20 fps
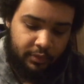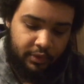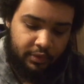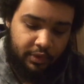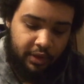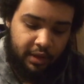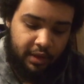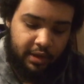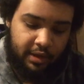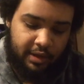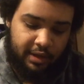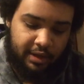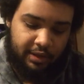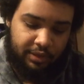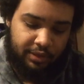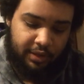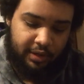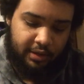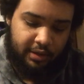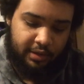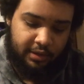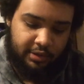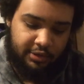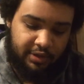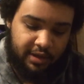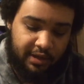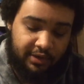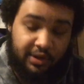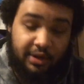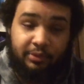Then Athena
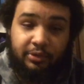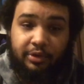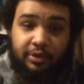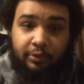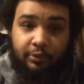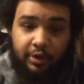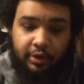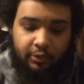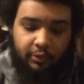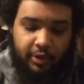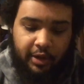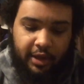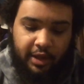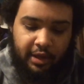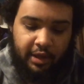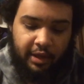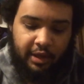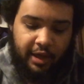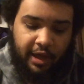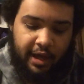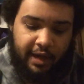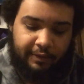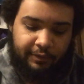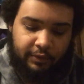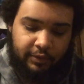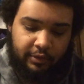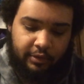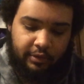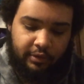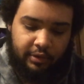attempts to run away
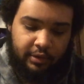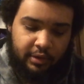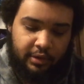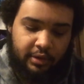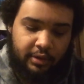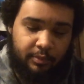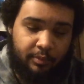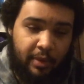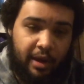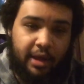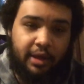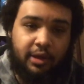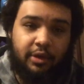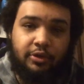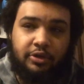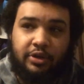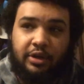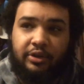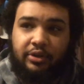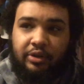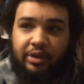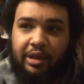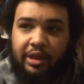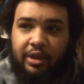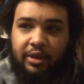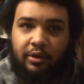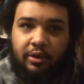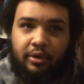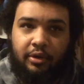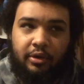after Mayu tries to
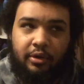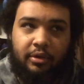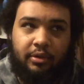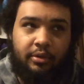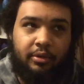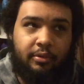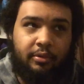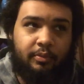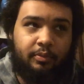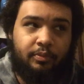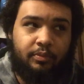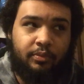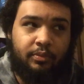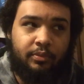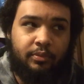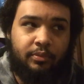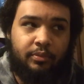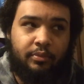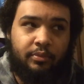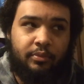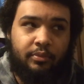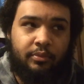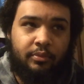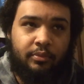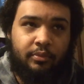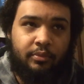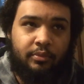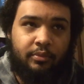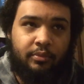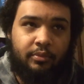hit her
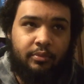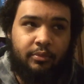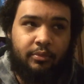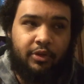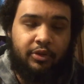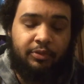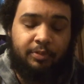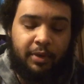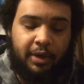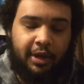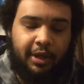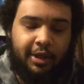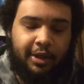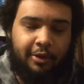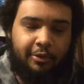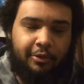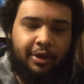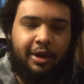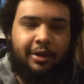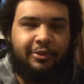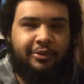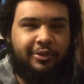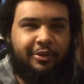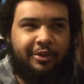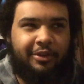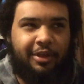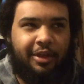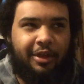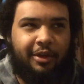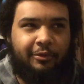spinning heel kick. I was
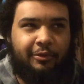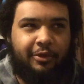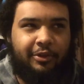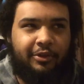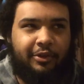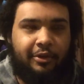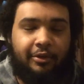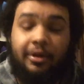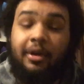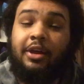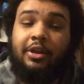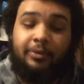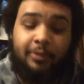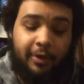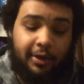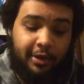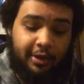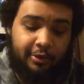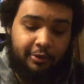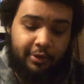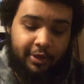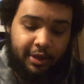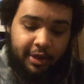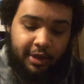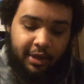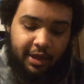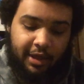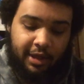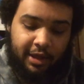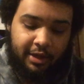trying to think, what is it called? Spinning heel
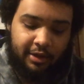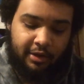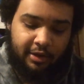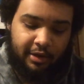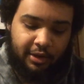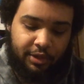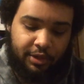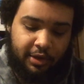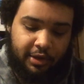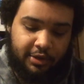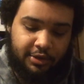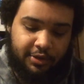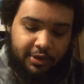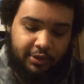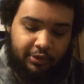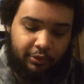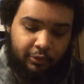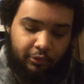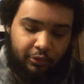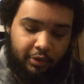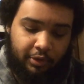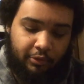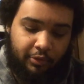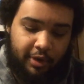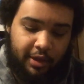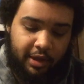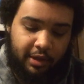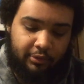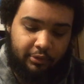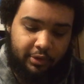kick, and Athena tries to run
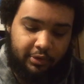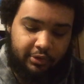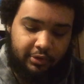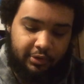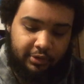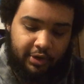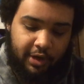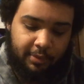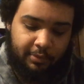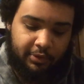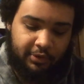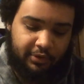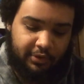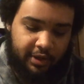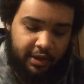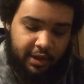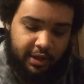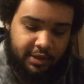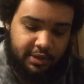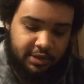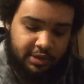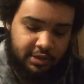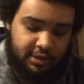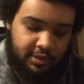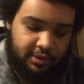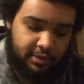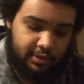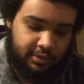away and run to the top of the stage.